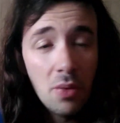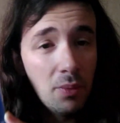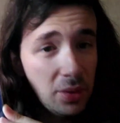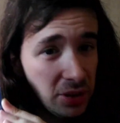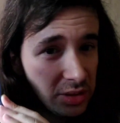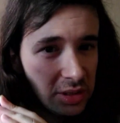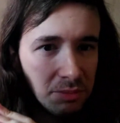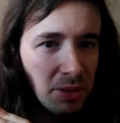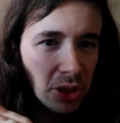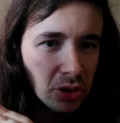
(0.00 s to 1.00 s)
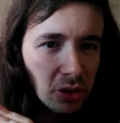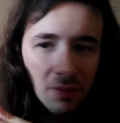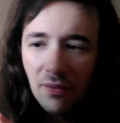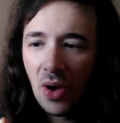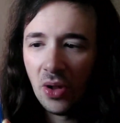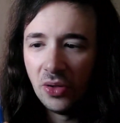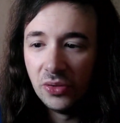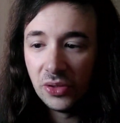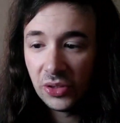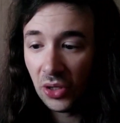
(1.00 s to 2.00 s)
with its depiction of
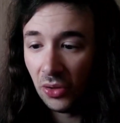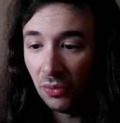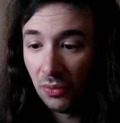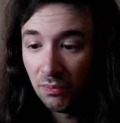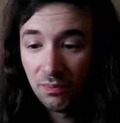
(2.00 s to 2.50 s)
violence, so